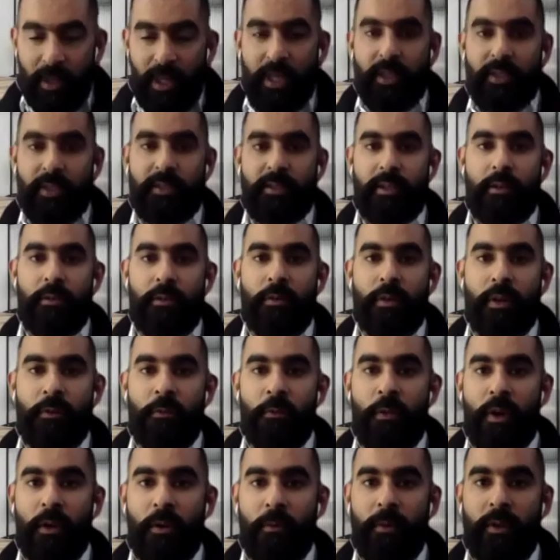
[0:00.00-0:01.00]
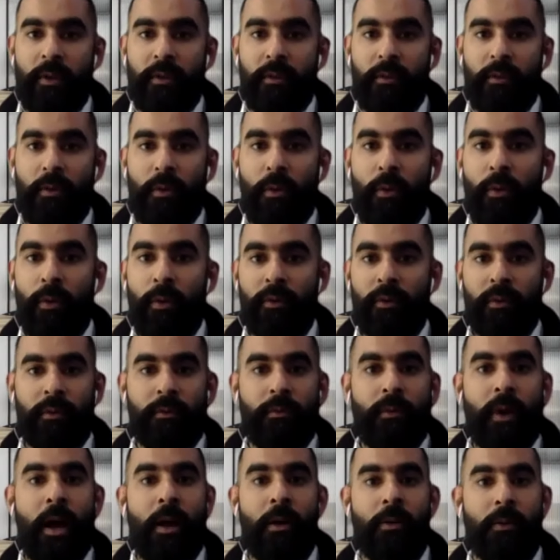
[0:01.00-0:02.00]
piece that you can work with all
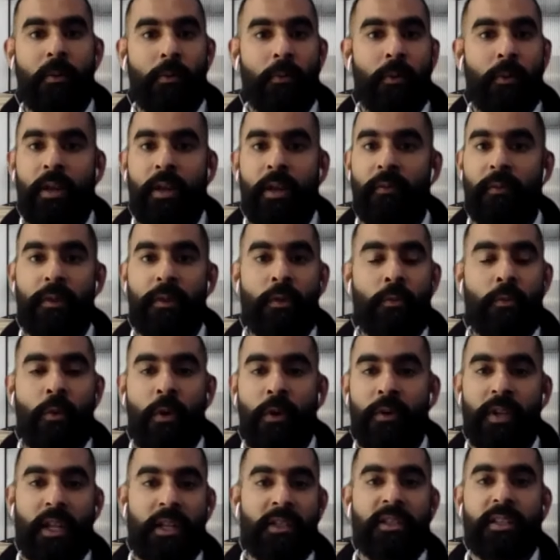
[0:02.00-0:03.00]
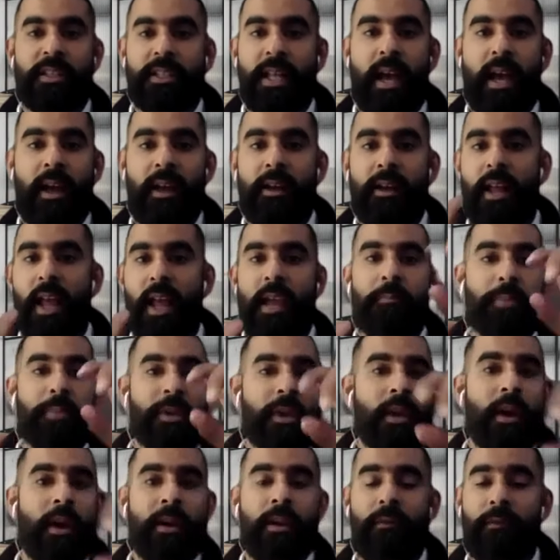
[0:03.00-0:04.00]
throughout whenever you want and just add
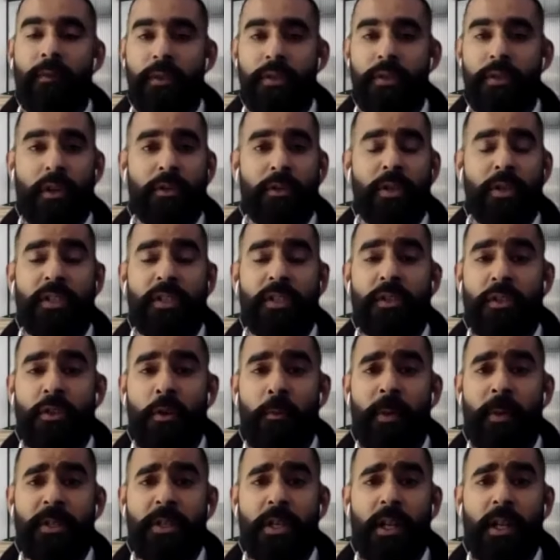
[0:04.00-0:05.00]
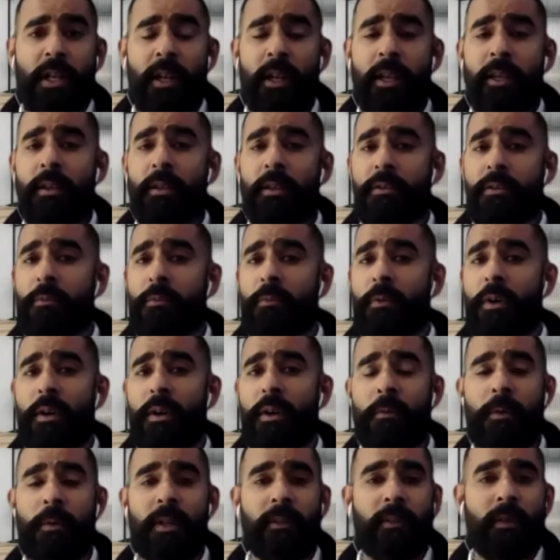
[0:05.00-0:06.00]
API infrastructure. It's so much cleaner to
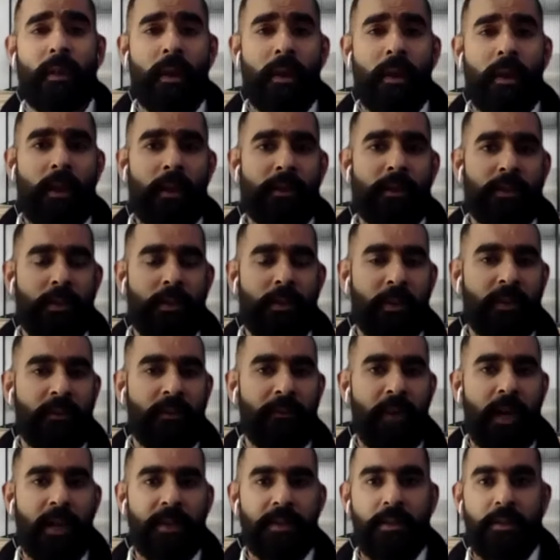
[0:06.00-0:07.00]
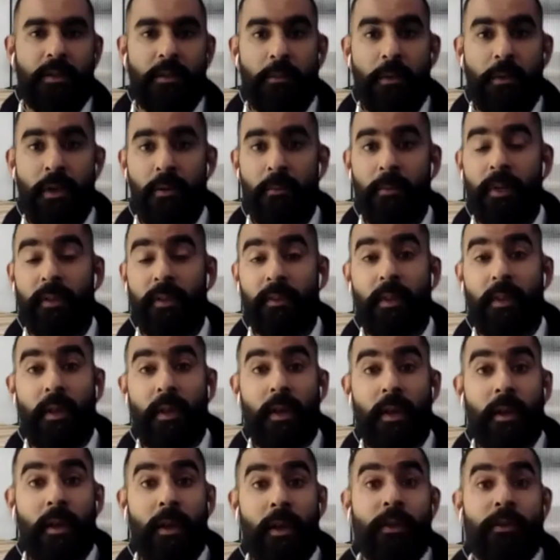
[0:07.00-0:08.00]
work with, so much faster to work with.
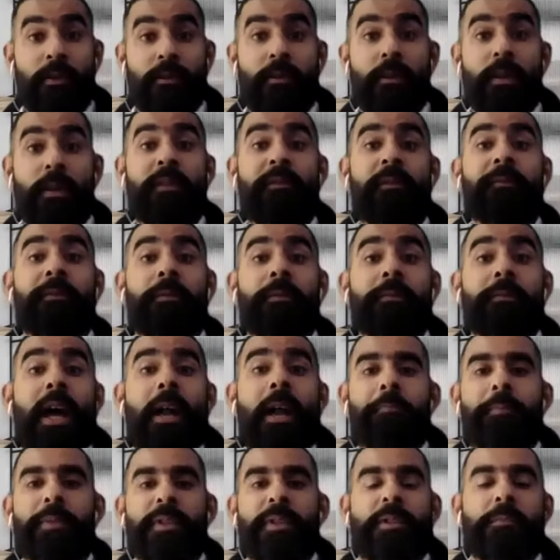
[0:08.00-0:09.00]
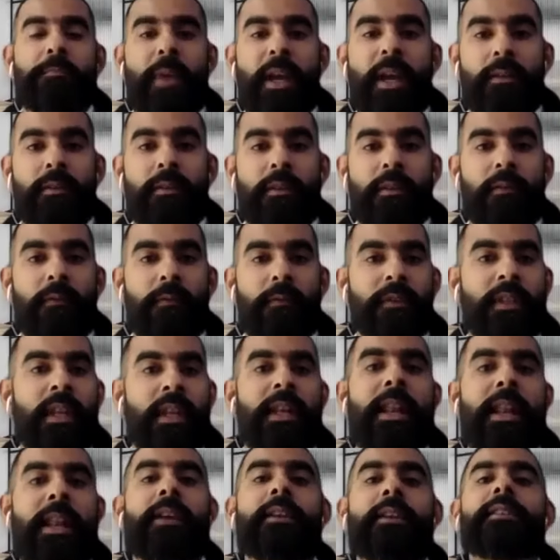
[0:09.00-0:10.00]
So even from that perspective, the
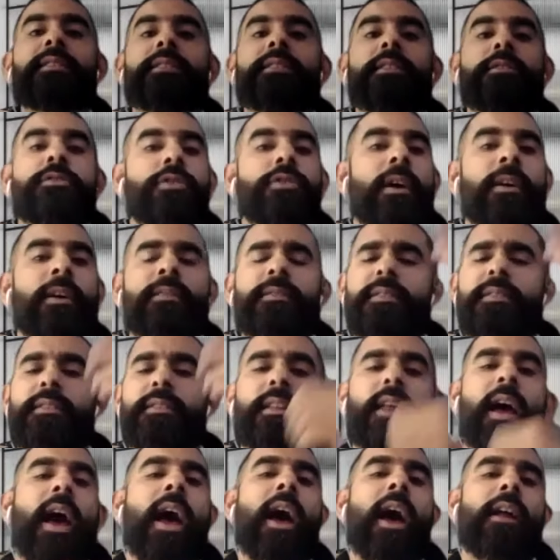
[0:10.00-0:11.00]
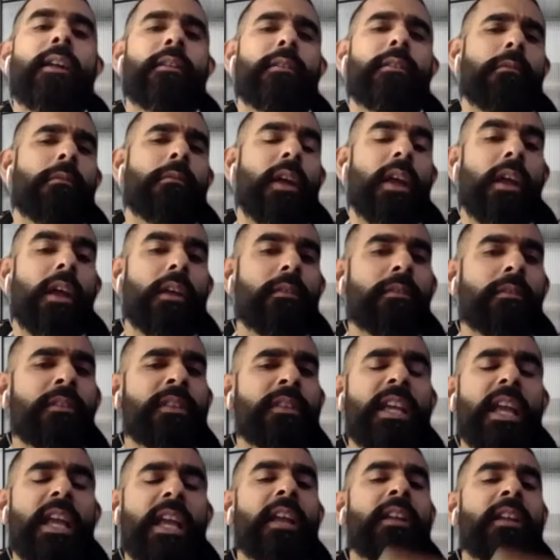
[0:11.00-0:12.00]
legacy giants that had
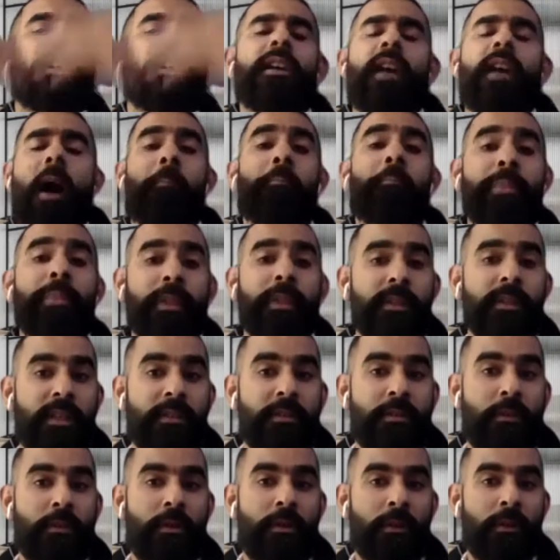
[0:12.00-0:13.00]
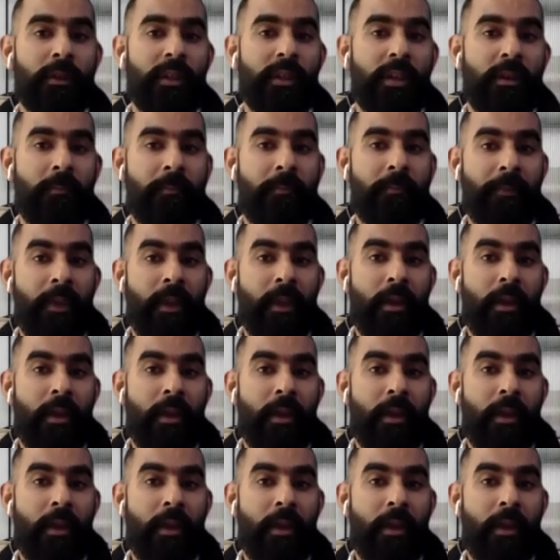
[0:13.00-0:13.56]
the incumbents, as you call them,